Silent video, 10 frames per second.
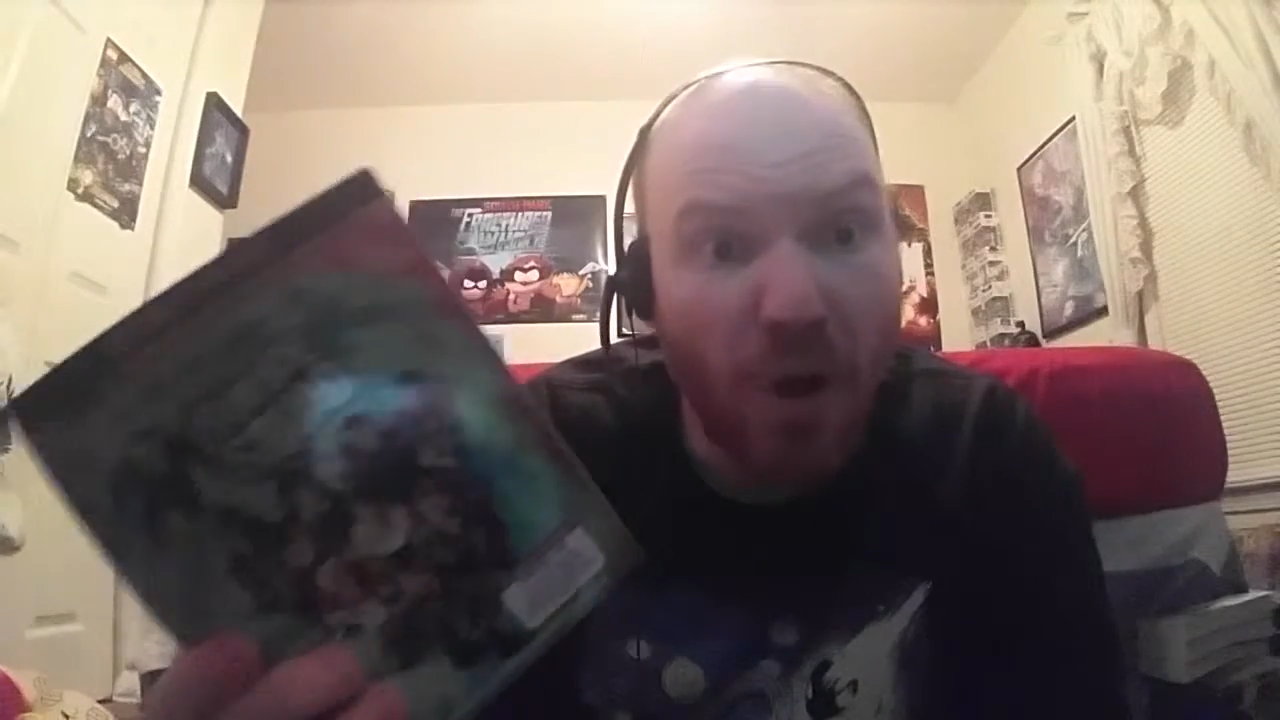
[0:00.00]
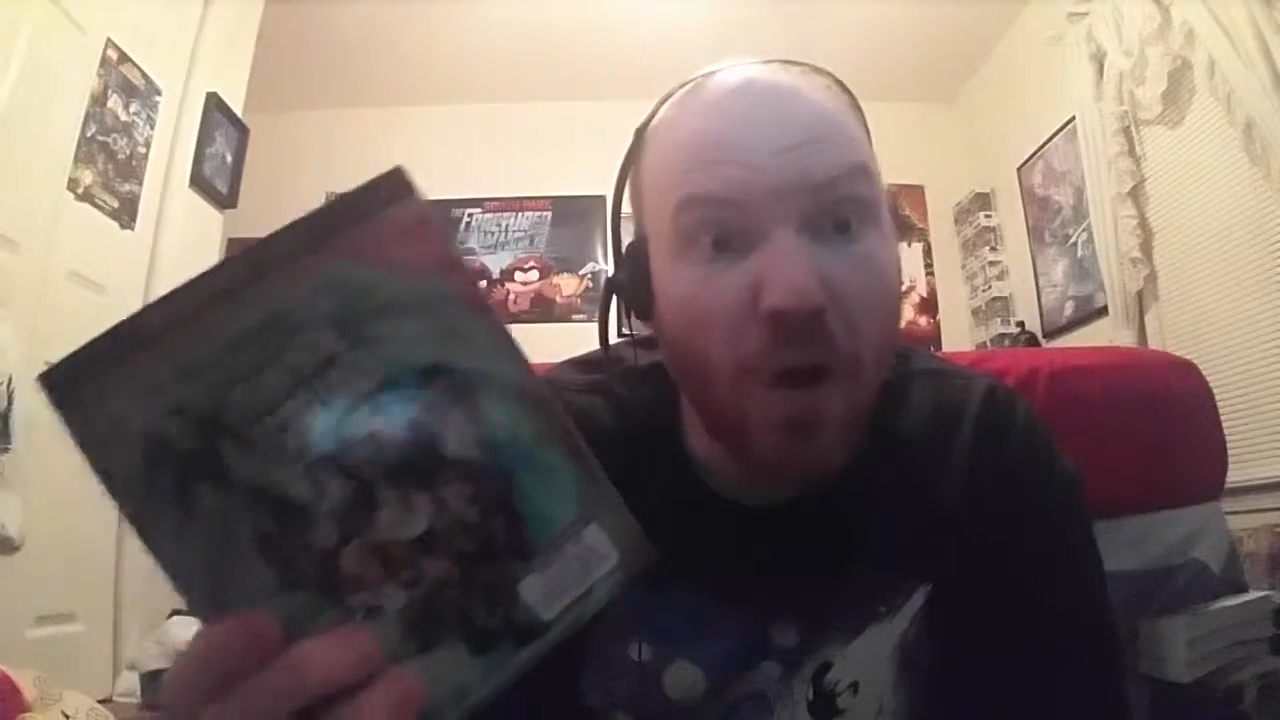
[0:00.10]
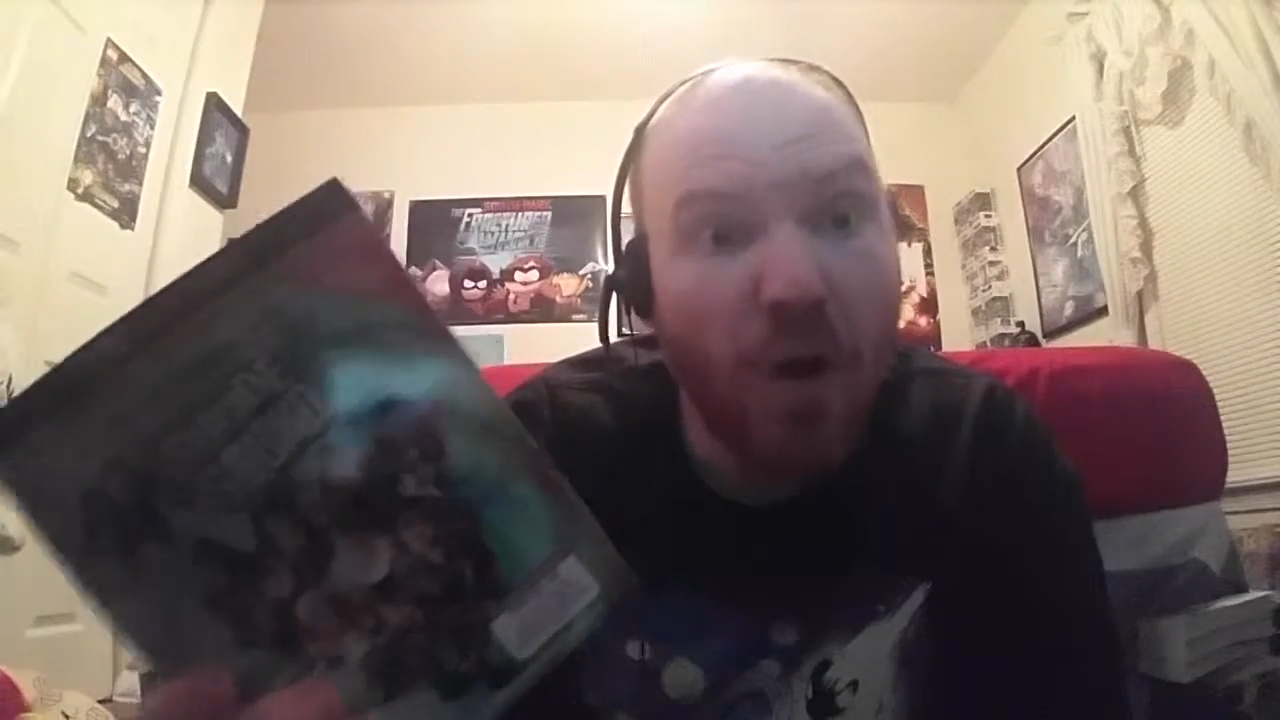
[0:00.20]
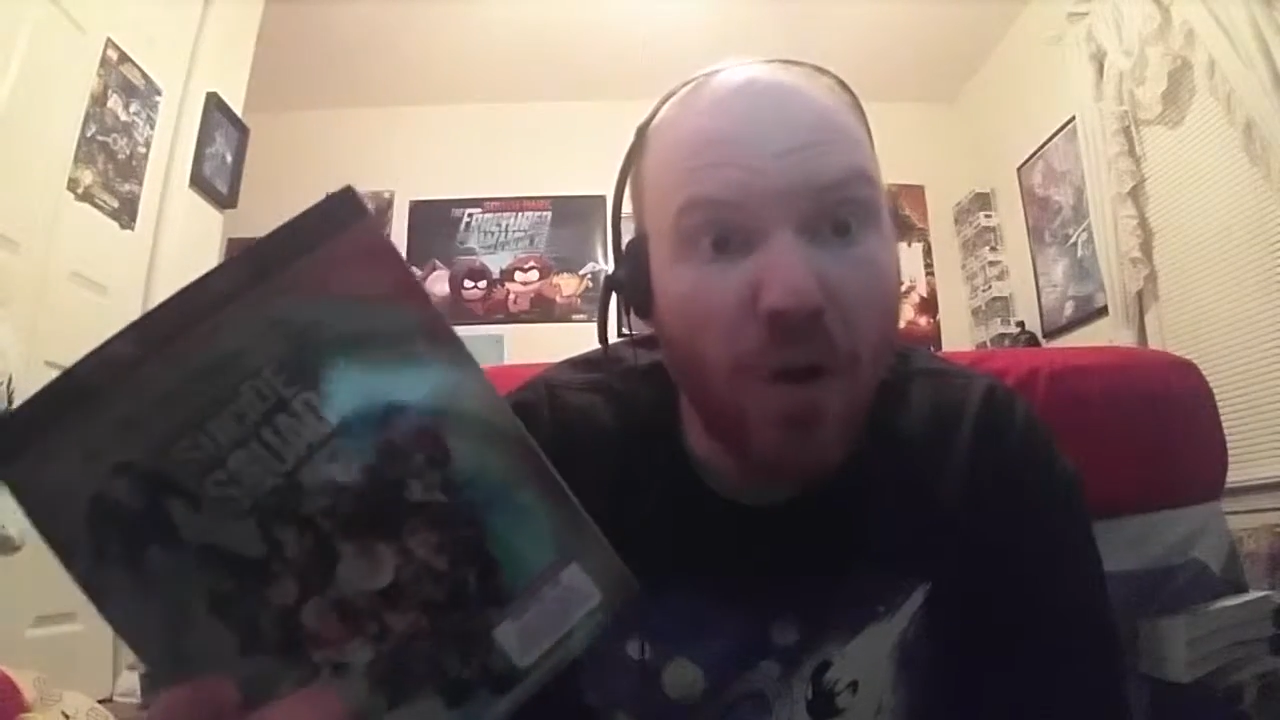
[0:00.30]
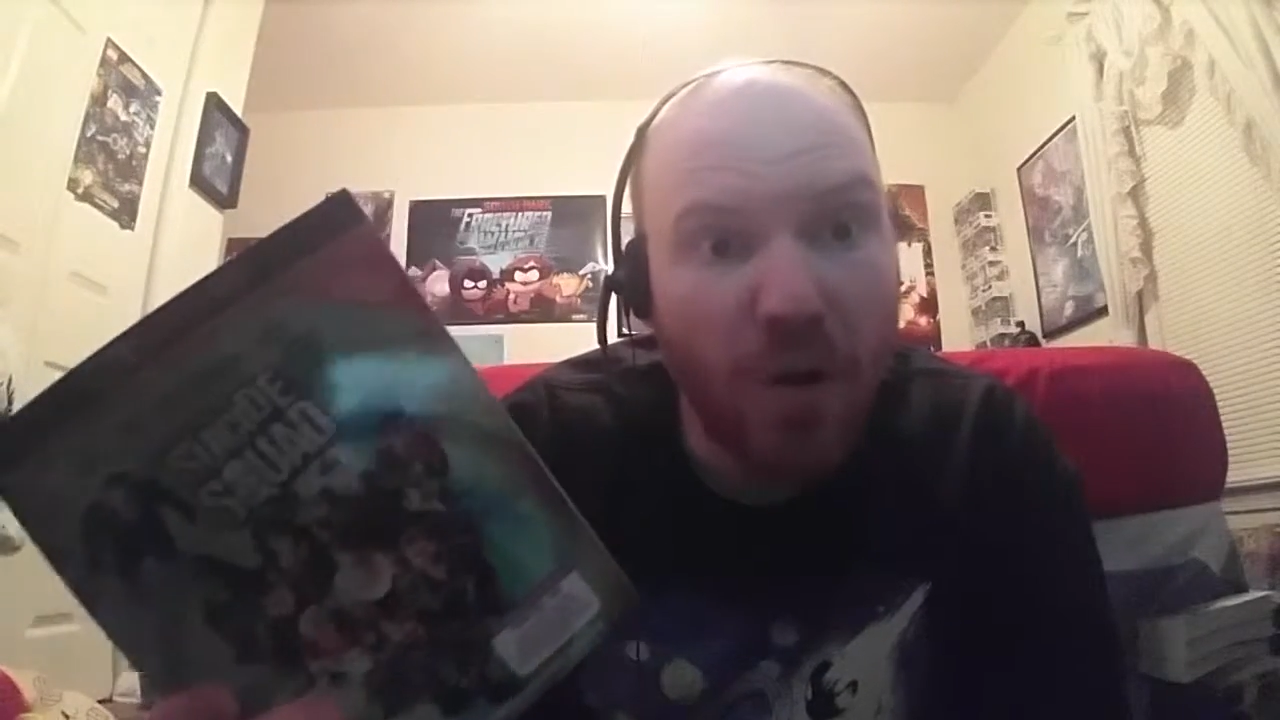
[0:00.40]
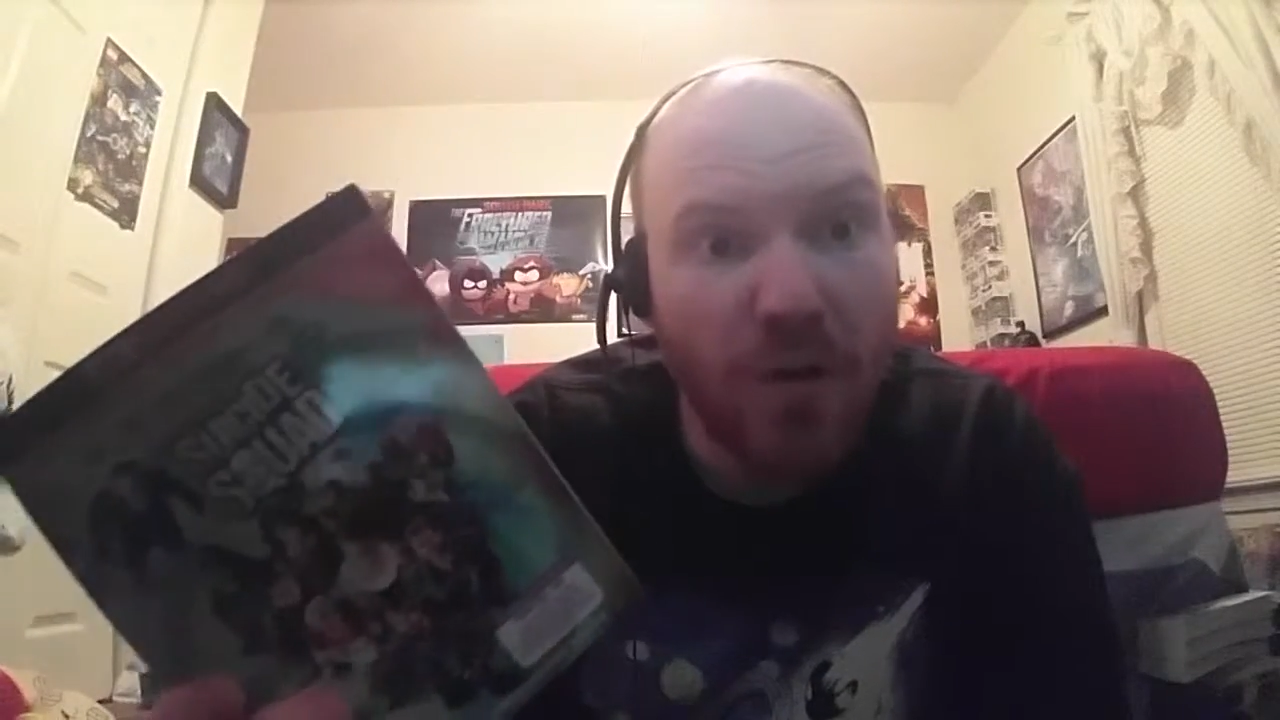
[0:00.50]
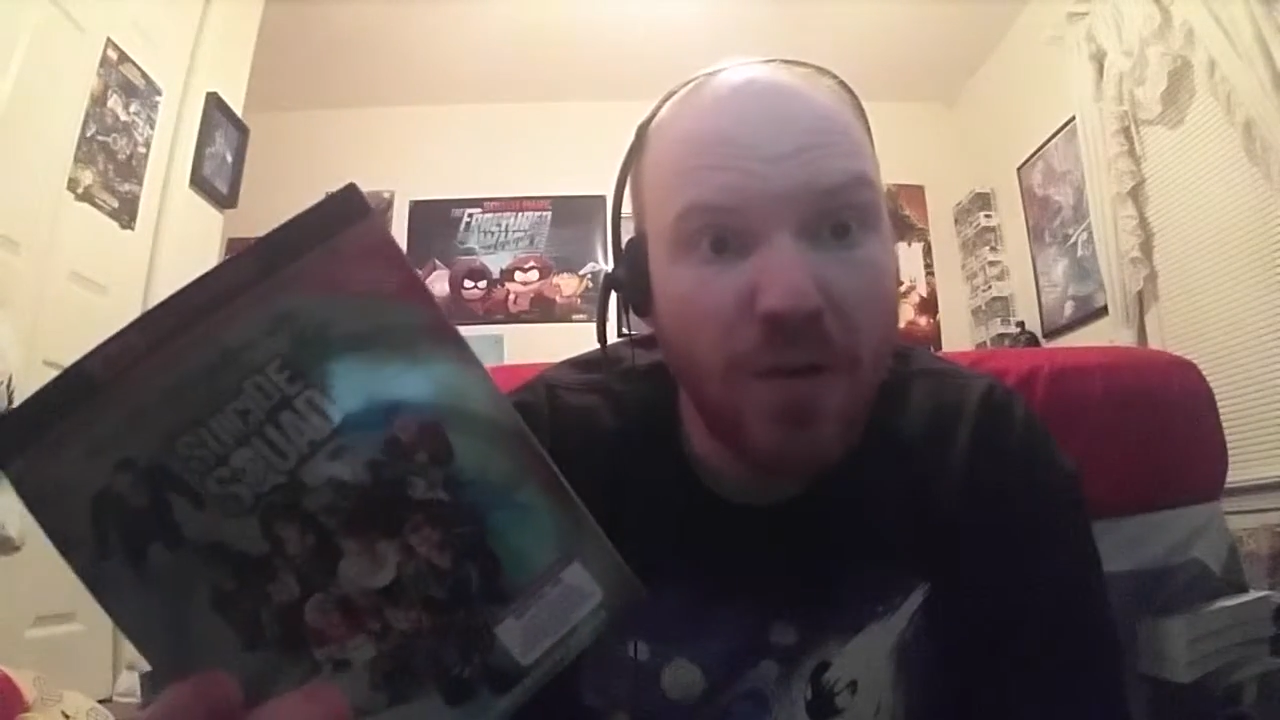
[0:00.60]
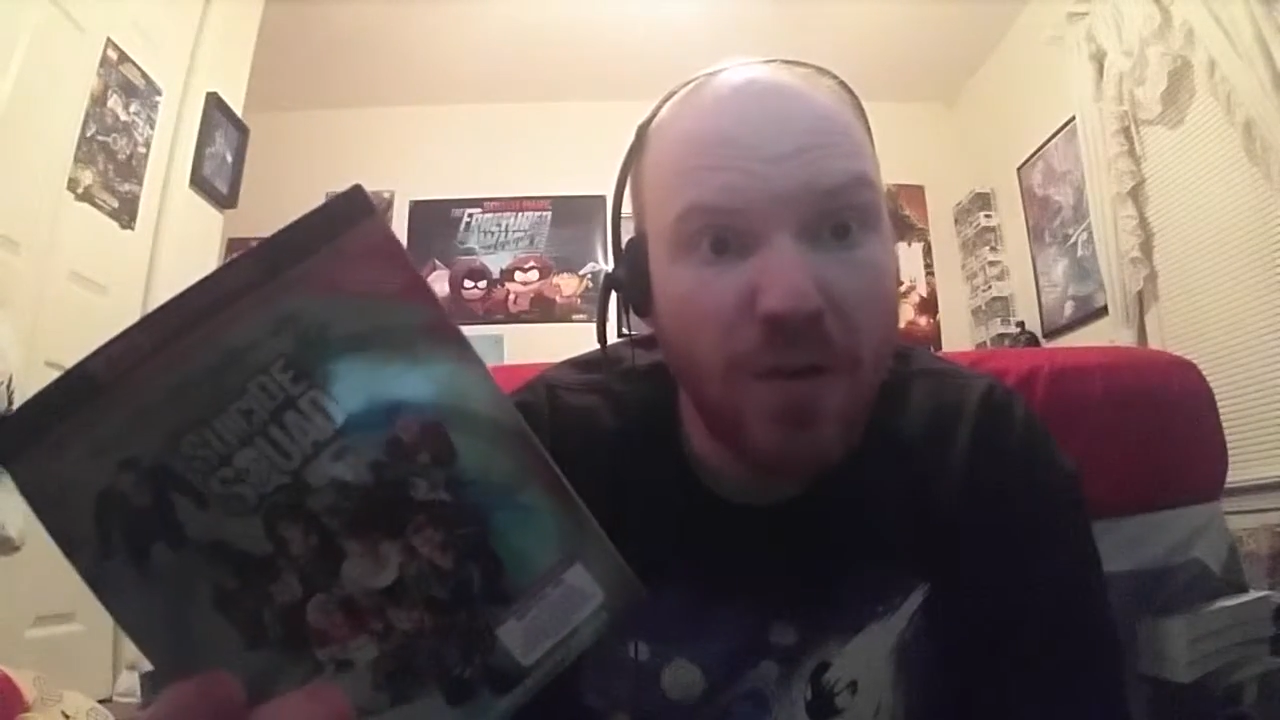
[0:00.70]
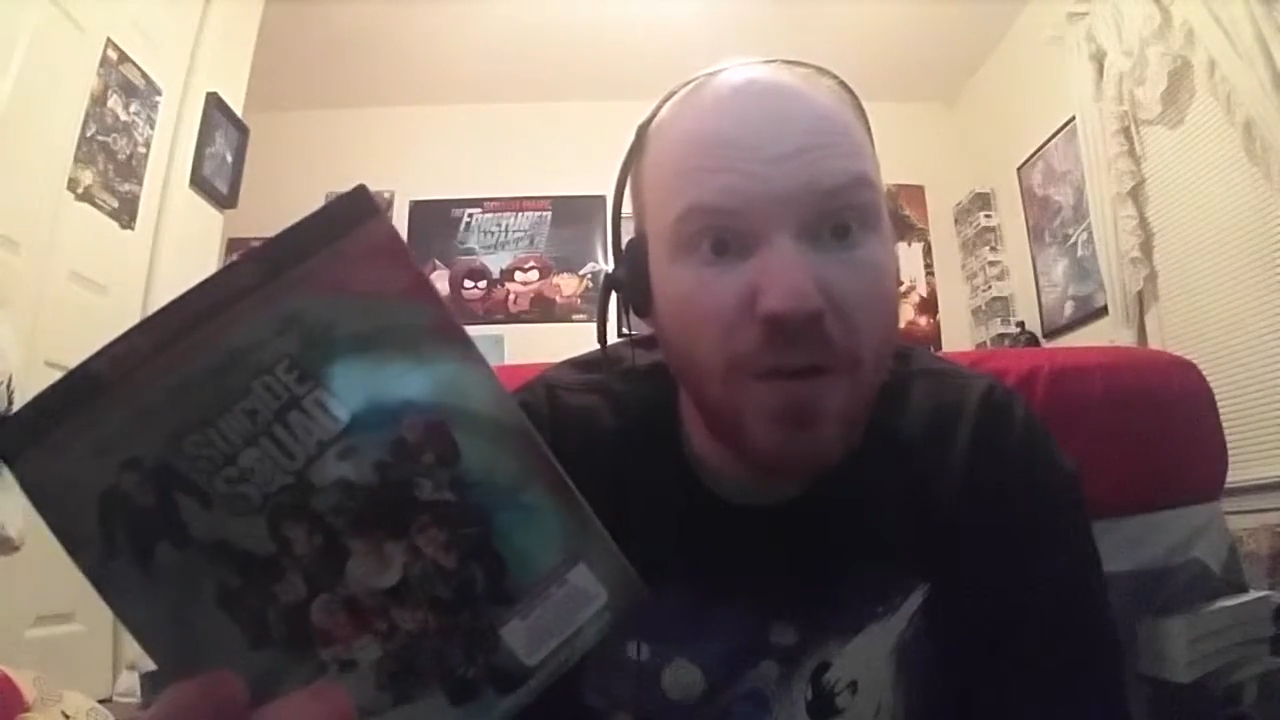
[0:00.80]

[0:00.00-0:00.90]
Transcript: all,